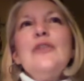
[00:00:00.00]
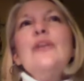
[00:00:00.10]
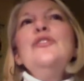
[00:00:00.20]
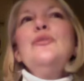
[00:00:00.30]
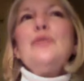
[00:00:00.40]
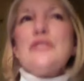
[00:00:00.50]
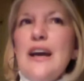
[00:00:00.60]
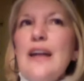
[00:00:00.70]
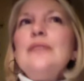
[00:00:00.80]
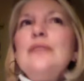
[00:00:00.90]
you were
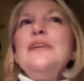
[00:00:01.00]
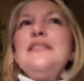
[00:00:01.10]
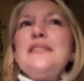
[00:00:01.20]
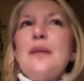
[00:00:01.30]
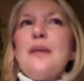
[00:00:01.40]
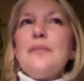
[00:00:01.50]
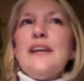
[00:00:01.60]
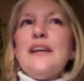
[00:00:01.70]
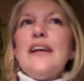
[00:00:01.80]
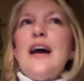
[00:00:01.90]
telling me
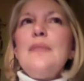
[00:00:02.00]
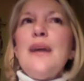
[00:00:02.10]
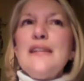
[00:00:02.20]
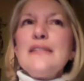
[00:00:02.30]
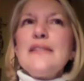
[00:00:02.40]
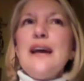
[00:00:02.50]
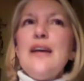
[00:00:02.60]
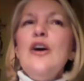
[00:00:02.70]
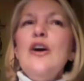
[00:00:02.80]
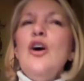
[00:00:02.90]
something, I might
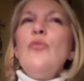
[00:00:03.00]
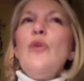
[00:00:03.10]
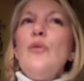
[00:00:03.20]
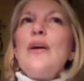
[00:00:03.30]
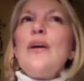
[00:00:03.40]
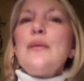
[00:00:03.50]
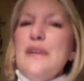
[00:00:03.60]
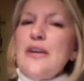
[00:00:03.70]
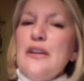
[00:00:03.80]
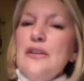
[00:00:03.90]
say, well, what I'm
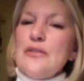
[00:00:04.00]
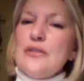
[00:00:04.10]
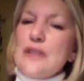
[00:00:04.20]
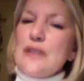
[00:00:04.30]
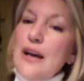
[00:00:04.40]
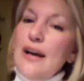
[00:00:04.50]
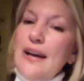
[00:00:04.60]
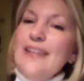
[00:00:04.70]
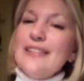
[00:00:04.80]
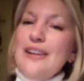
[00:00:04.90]
hearing you
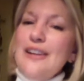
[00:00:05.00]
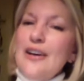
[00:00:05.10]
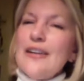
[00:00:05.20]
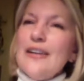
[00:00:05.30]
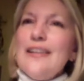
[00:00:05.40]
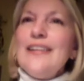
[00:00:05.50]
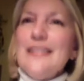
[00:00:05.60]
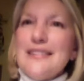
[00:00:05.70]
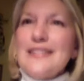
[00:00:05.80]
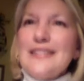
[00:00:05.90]
say, Lyanca,
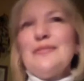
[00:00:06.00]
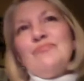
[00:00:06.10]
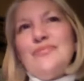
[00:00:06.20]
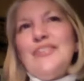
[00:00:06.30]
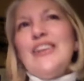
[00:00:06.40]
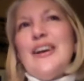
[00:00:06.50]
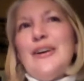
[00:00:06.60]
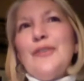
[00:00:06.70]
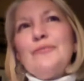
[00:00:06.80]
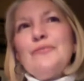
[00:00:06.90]
is,
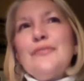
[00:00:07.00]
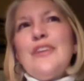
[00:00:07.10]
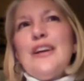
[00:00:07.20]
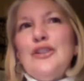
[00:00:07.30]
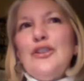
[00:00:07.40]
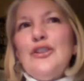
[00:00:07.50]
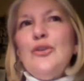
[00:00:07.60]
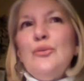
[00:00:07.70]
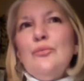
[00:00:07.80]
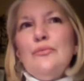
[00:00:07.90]
that
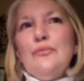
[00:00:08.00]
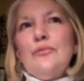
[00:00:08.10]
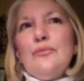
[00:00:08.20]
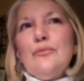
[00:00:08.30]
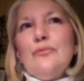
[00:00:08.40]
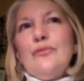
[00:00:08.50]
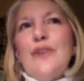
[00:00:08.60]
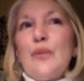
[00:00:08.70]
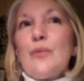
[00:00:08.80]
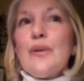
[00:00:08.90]
you
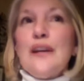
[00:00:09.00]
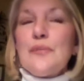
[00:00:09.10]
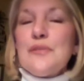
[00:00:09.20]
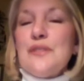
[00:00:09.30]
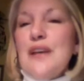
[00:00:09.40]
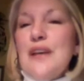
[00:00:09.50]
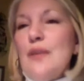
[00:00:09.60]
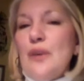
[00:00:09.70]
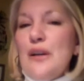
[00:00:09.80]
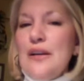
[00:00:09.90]
felt really upset
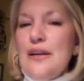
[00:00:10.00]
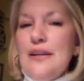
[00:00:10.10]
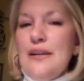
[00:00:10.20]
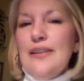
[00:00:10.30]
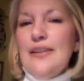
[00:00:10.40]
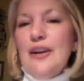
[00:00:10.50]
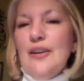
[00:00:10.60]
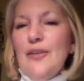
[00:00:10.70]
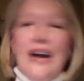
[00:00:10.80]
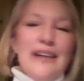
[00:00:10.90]
when,
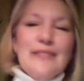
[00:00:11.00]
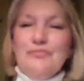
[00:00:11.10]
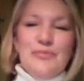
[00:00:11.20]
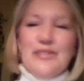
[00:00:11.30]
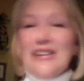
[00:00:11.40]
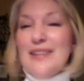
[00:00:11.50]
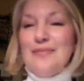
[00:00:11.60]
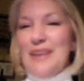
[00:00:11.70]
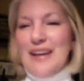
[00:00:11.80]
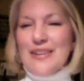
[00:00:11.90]
I
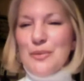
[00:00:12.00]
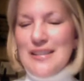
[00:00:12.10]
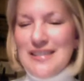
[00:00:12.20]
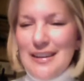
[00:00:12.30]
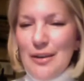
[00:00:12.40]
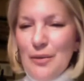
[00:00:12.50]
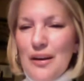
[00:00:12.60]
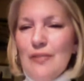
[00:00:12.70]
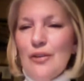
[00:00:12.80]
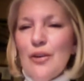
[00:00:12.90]
said X, Y, Z or
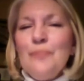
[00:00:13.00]
whatever.